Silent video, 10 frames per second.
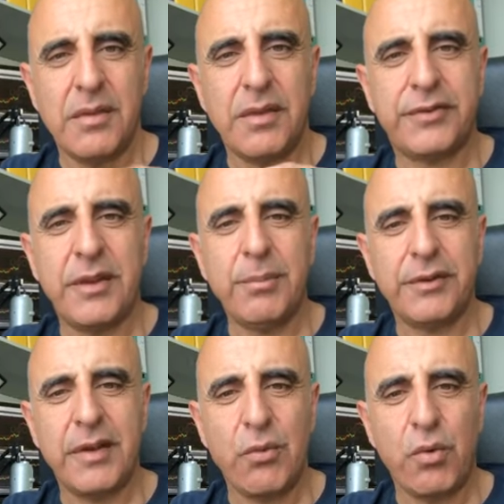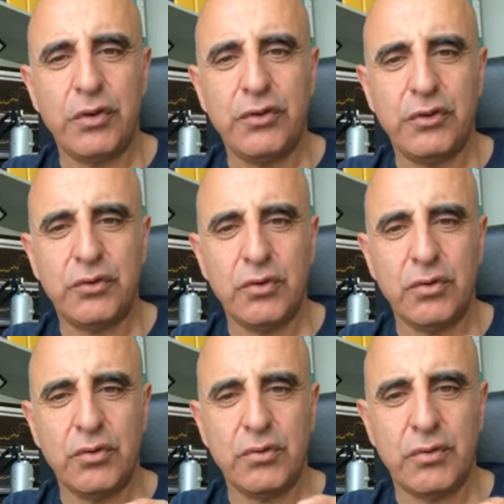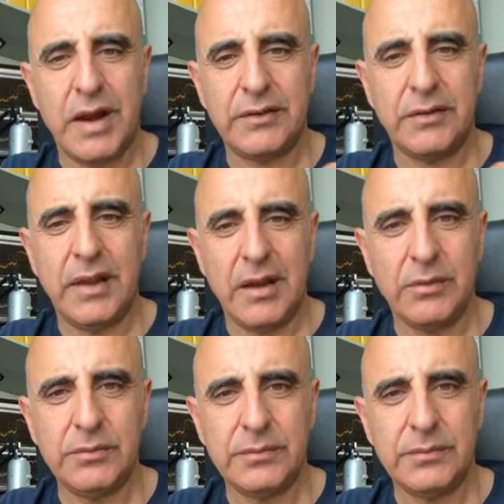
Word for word: The symbols I want you to write down